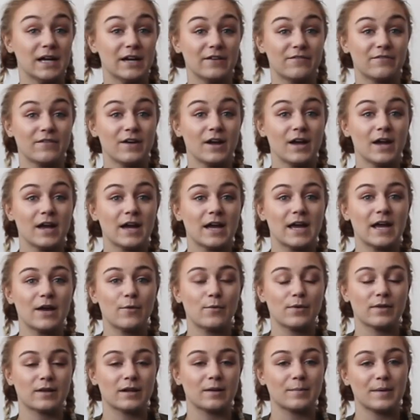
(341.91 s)
If it
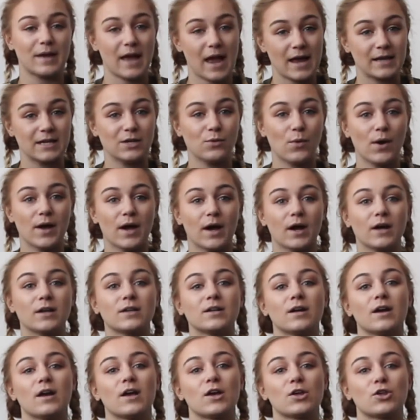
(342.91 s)
was going to be any way,
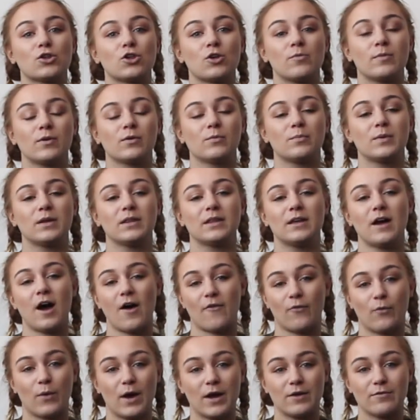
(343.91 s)
I'd assume it would be the
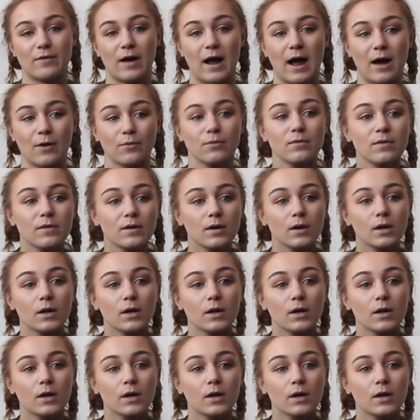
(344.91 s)
other way around.